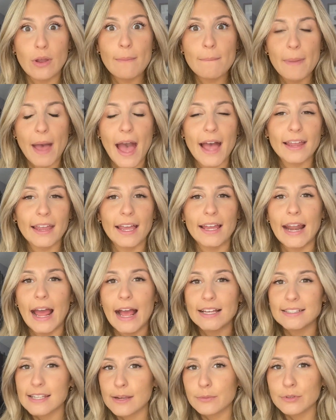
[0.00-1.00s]
back, and
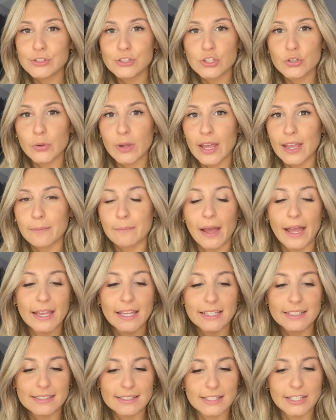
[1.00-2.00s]
as I was doing my
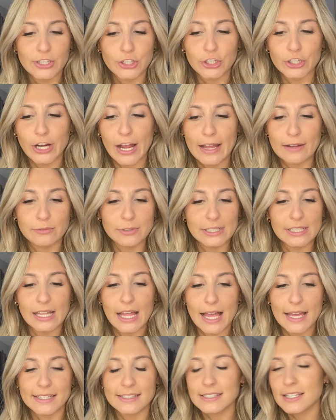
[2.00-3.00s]
concealer, I
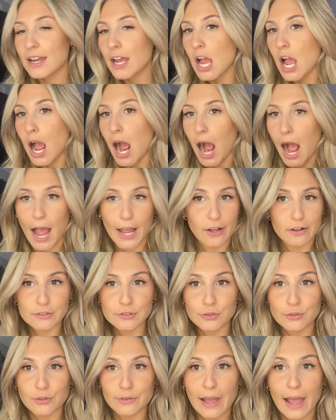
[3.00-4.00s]
realized I
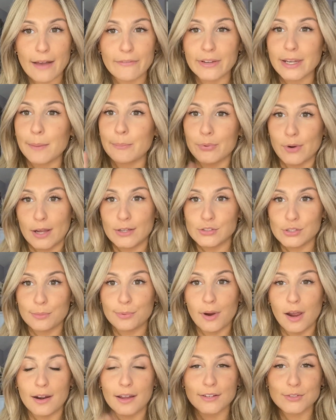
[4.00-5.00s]
also don't have any bronzer
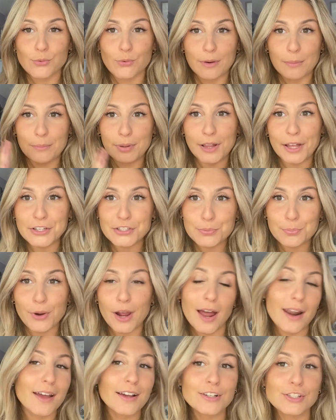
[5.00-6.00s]
product or blush
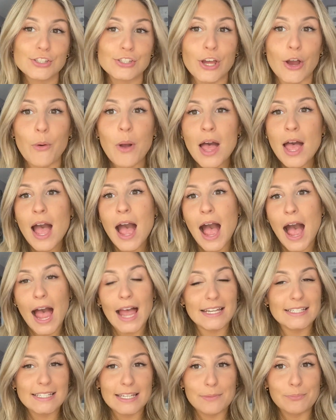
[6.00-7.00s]
product, so
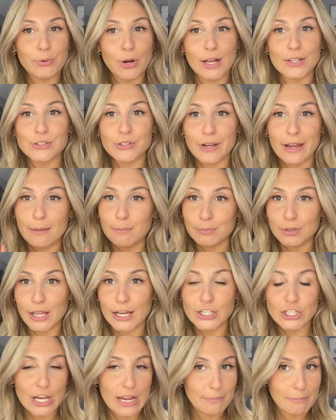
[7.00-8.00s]
I did bronzer and
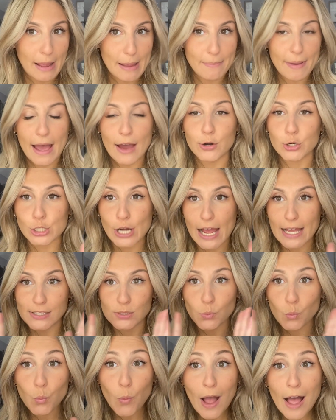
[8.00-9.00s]
blush and my powder as
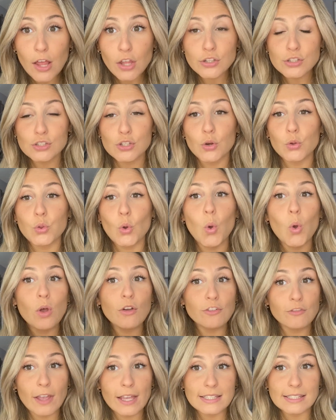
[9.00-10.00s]
well. So the whole
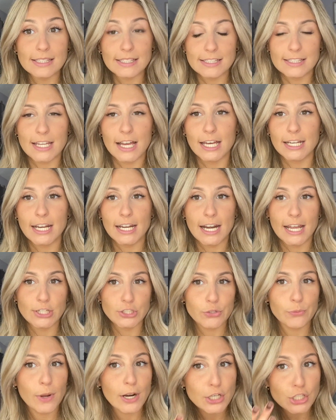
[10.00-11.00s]
face is done, and I
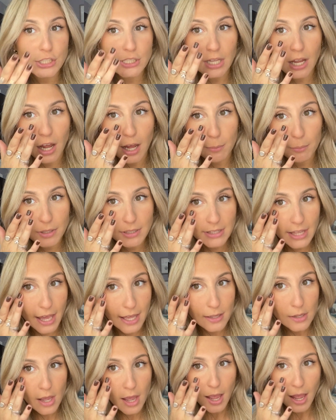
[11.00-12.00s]
do want to just comment
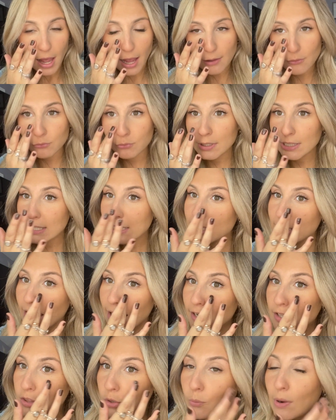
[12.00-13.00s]
that I really
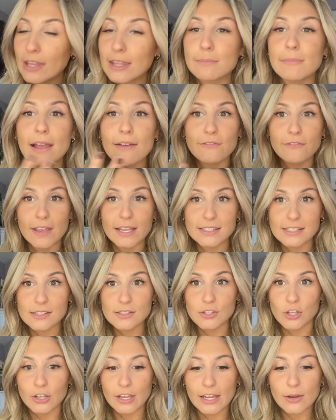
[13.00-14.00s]
like the way that my face
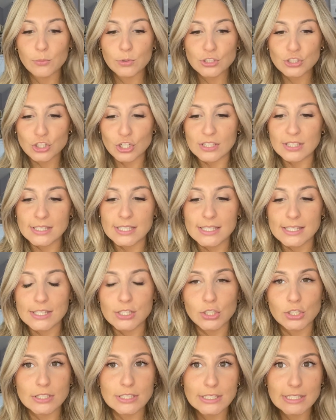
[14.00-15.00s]
is looking with just this
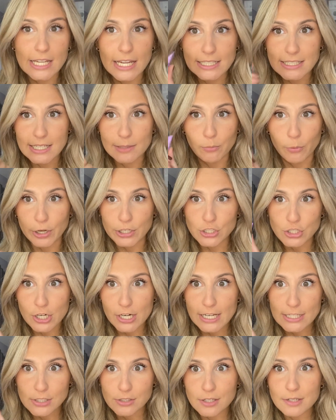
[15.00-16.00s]
little tinted
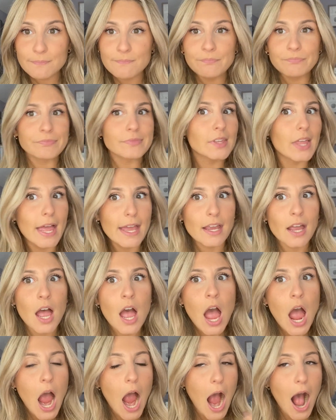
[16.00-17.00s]
moisturizer. Like,
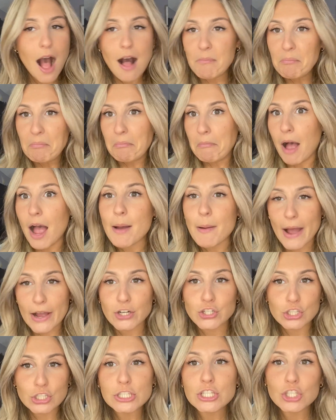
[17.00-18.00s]
I'm
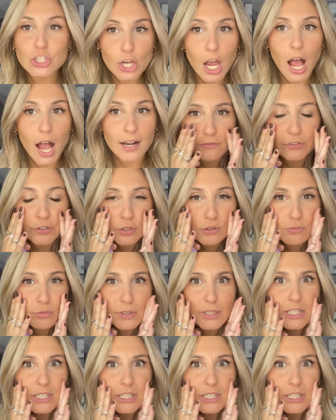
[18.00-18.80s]
actually shocked. It feels really